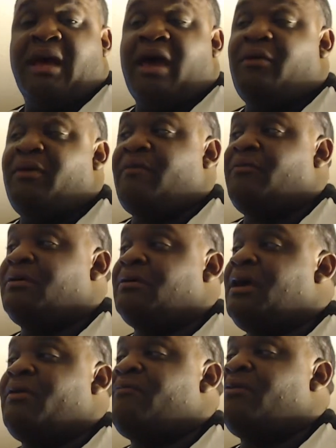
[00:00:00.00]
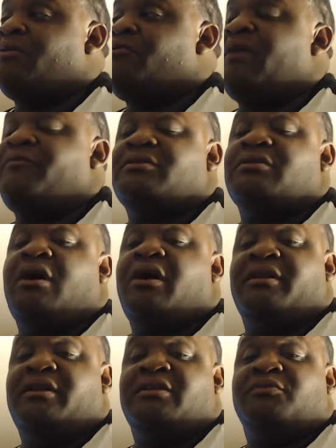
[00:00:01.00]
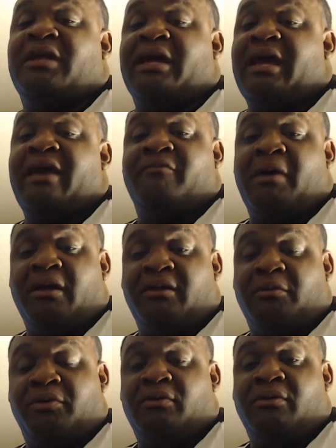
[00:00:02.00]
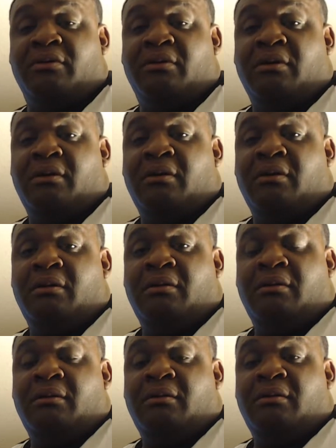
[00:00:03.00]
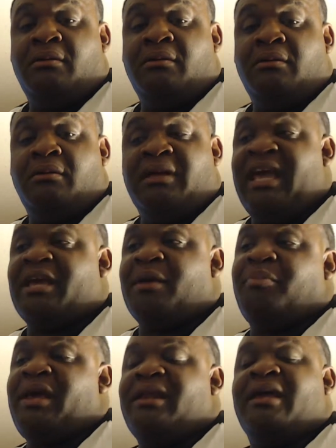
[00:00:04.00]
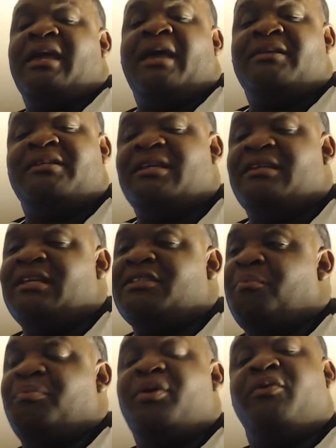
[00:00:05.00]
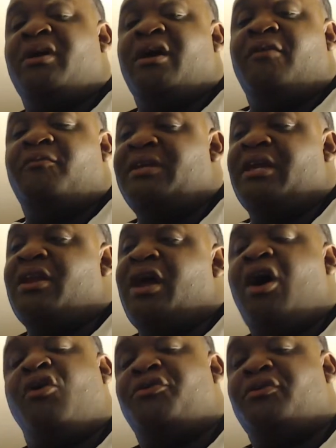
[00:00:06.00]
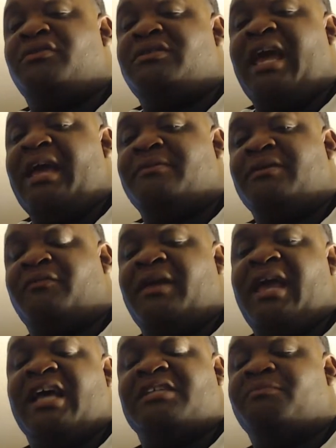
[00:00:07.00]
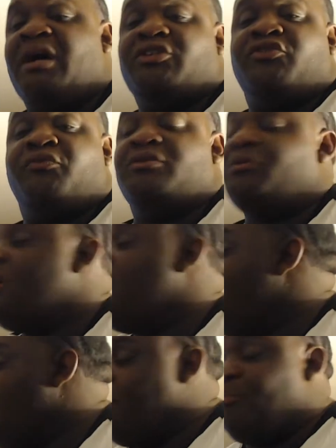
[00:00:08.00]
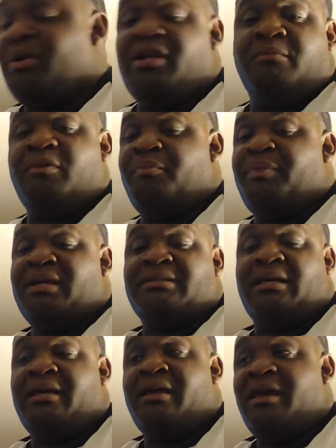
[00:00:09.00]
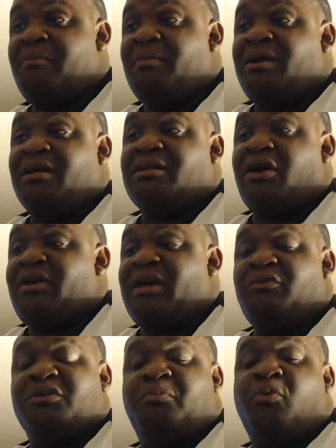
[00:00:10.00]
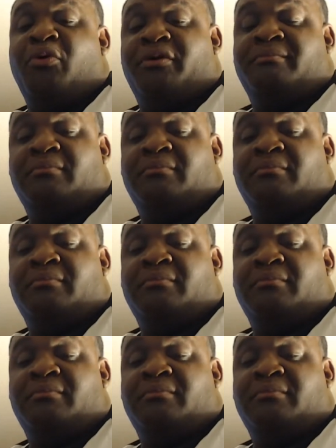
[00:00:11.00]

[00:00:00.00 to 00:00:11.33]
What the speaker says: I don't have a graphics card in this one like I have in my other computer. It can play that game. You see, that's the beauty of getting all those games off the Xbox original and putting them on PC because all you have to do is port them.